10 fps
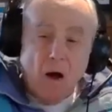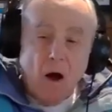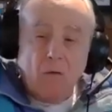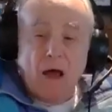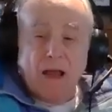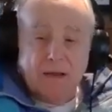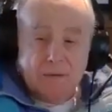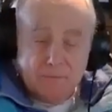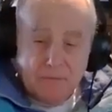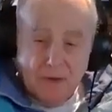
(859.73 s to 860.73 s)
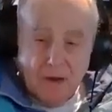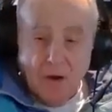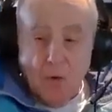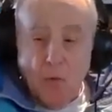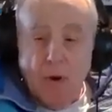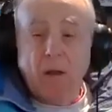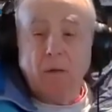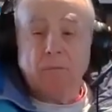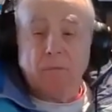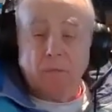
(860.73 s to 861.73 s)
All right.
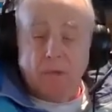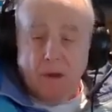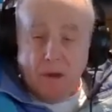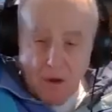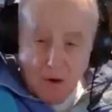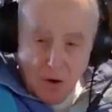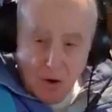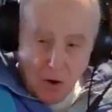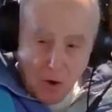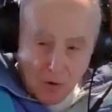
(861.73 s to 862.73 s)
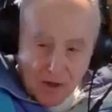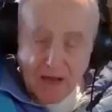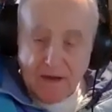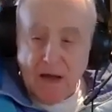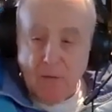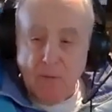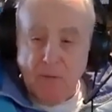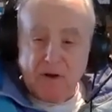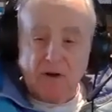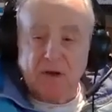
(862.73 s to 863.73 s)
Well, okay. Now, when
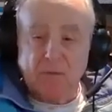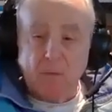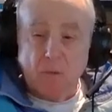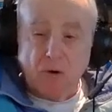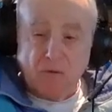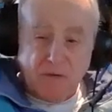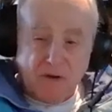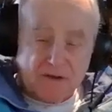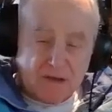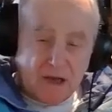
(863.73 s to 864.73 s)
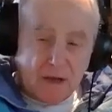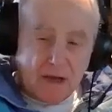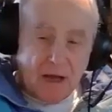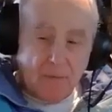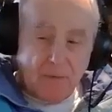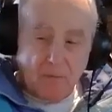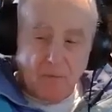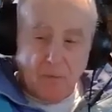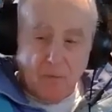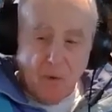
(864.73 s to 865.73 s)
we talked about more efficient, uh, uh,
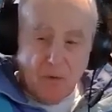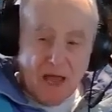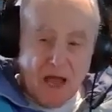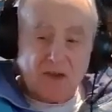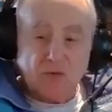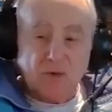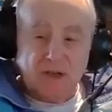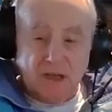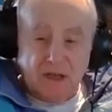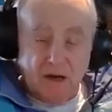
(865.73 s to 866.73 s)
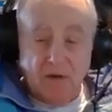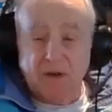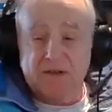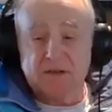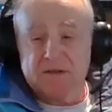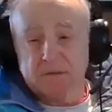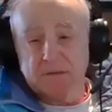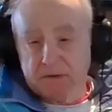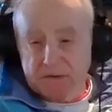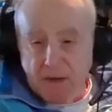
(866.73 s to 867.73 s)
what we actually did here, and this is
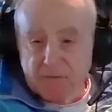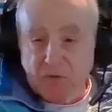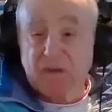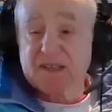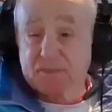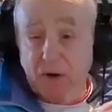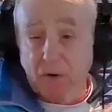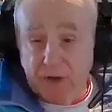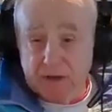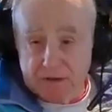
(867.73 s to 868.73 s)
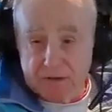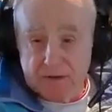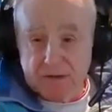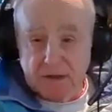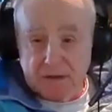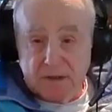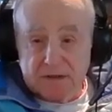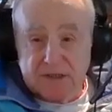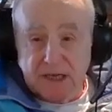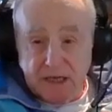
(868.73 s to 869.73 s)
this comes with experience, uh, uh
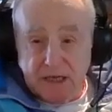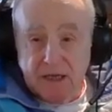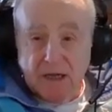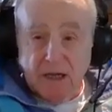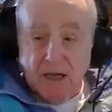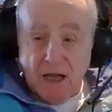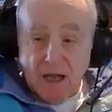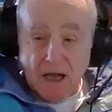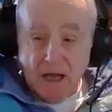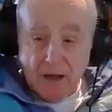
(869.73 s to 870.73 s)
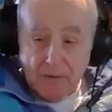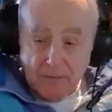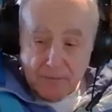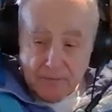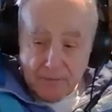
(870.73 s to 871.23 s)
Sadie. Um,